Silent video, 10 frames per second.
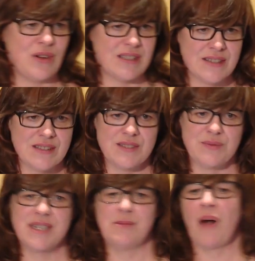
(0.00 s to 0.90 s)
all. So
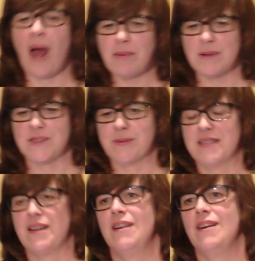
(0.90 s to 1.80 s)
there's real problems
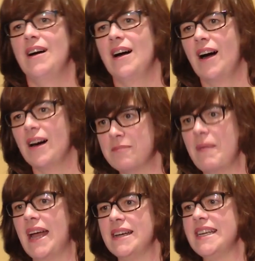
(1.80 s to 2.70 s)
with our
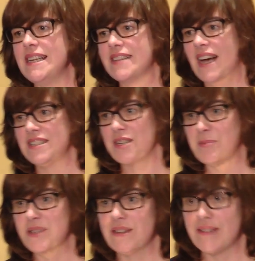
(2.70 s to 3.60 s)
unmet need data,
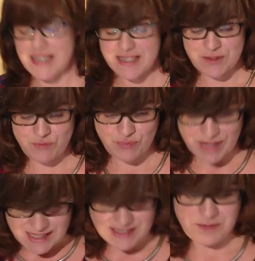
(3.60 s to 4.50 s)
but there is
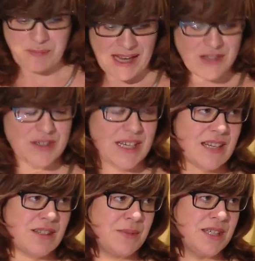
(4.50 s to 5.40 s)
recent better
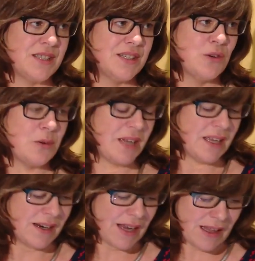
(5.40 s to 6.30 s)
data, which is the
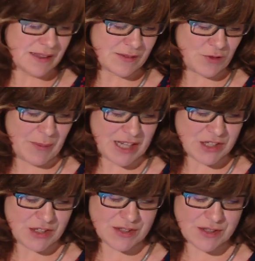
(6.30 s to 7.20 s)
European Health
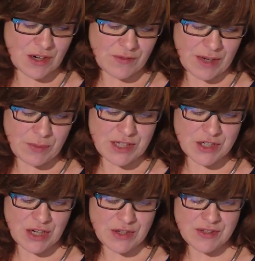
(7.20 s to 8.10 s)
Information Survey, which
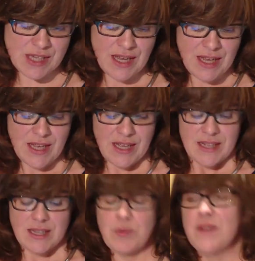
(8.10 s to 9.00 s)
shows
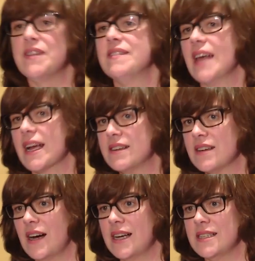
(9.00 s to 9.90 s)
that we've the second
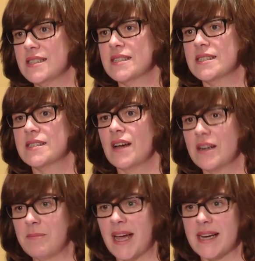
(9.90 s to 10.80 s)
highest
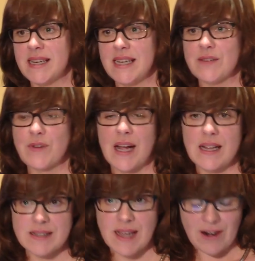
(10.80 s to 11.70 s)
unmet need for
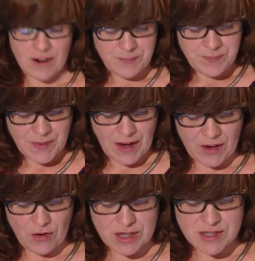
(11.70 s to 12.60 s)
healthcare
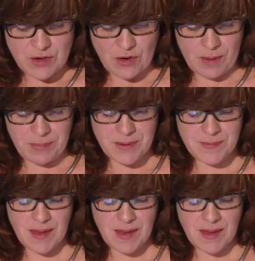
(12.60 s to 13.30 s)
across Europe,